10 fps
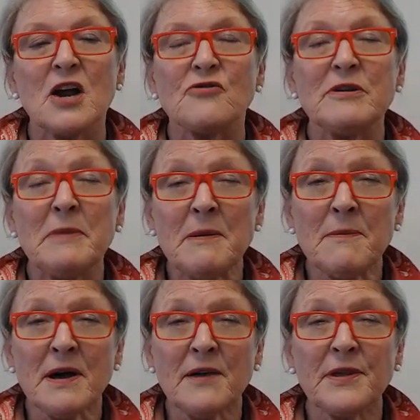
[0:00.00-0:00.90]

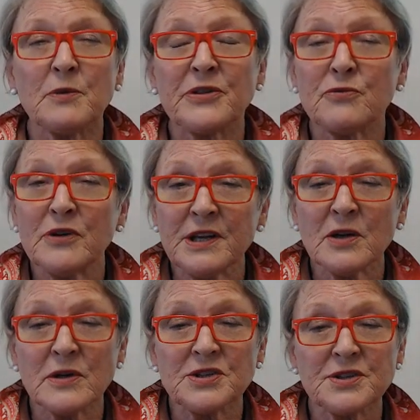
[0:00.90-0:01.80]
Remember that with the written
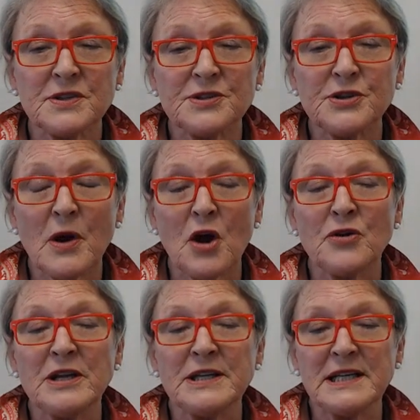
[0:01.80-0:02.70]
questions you
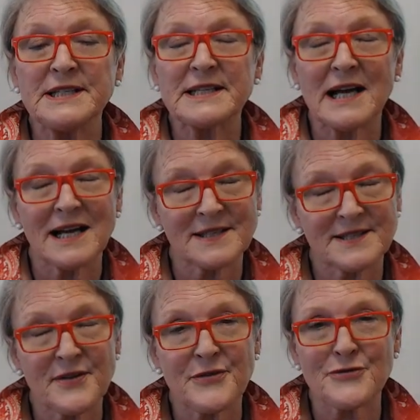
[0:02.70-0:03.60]
only need to
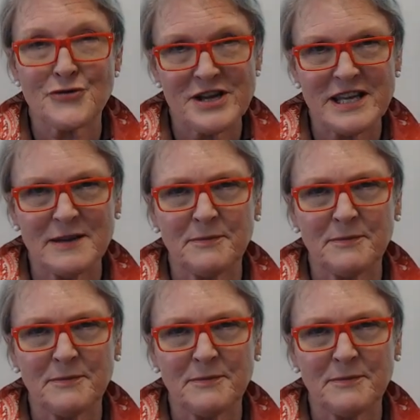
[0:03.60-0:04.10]
answer 3.